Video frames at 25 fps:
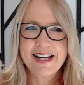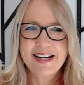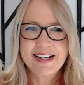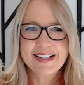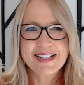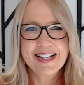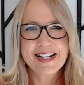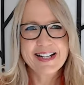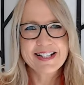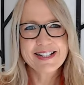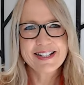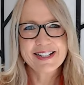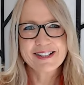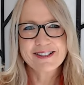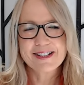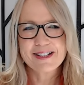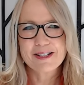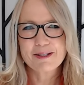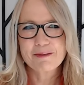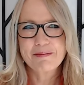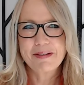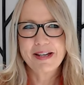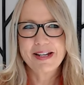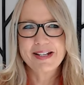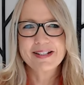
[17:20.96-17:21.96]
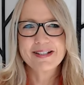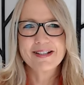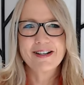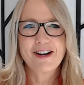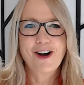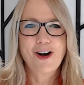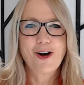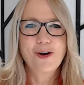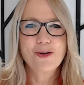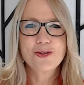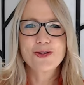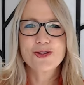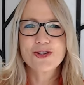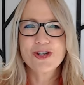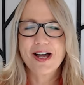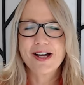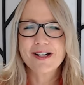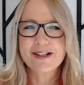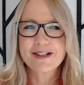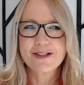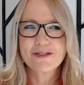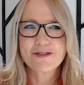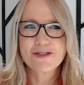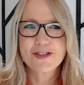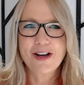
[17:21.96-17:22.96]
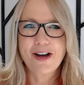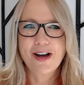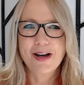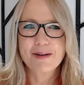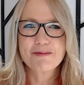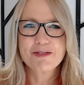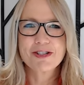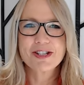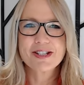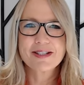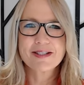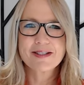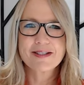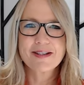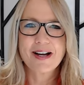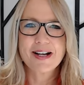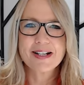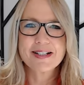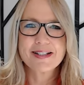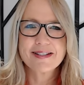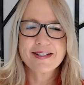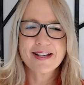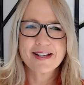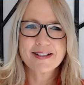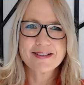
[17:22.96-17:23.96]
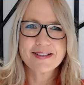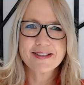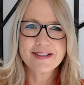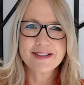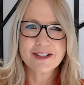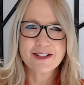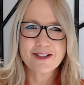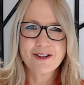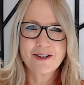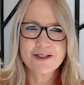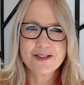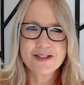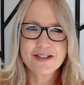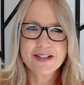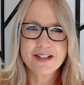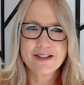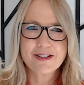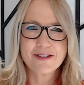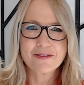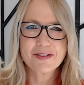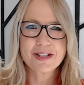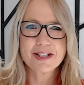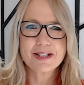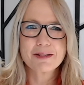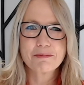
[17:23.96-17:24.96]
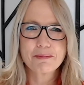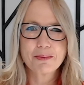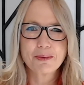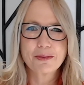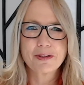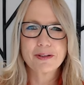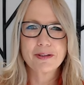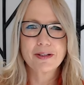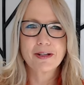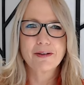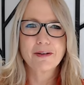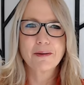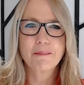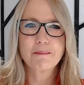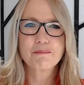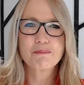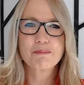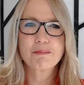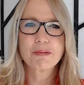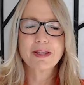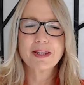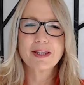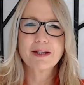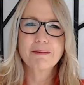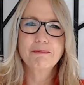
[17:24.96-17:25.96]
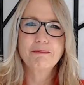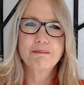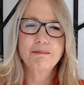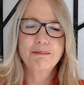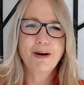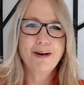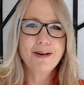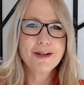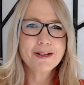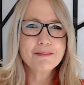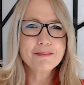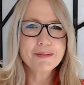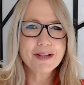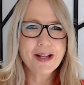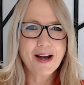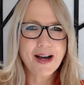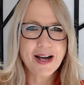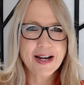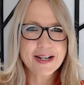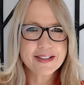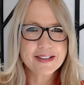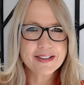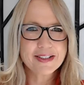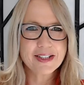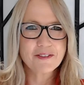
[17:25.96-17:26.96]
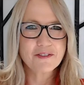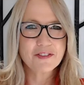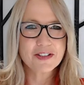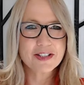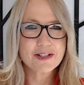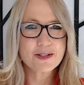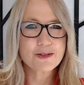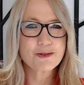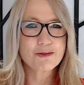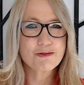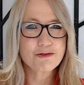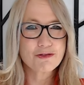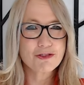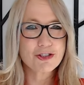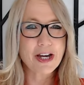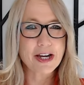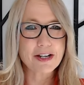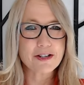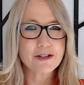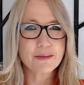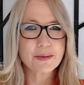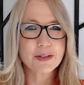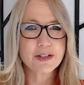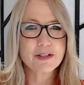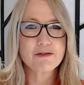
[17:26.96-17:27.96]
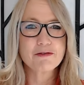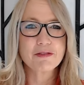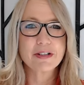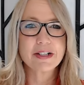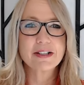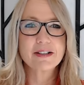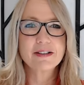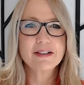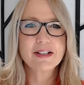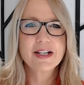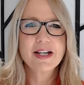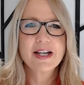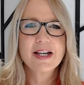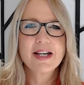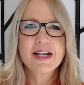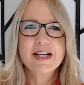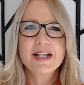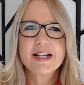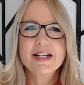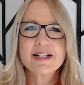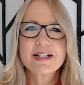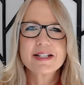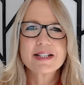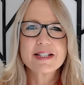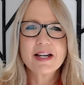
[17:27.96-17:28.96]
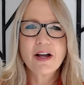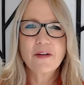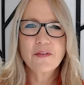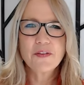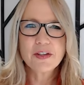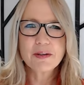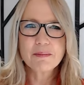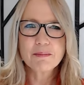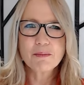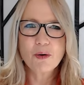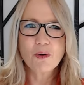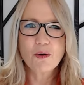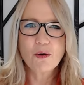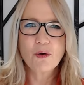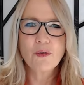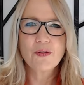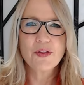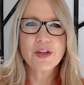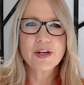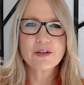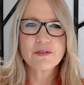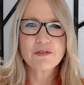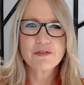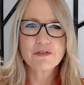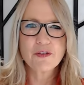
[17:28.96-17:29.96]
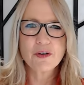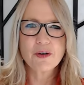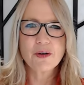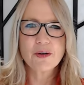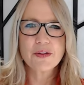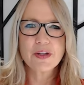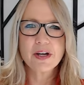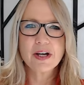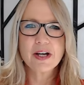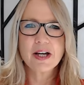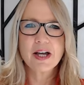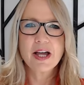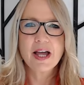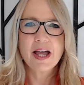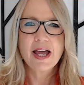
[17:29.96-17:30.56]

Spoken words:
And I guess I could spend a whole chunk of time just dissecting the content of this book alone. But the bottom line, if it's genuine and real, it's nothing more than a further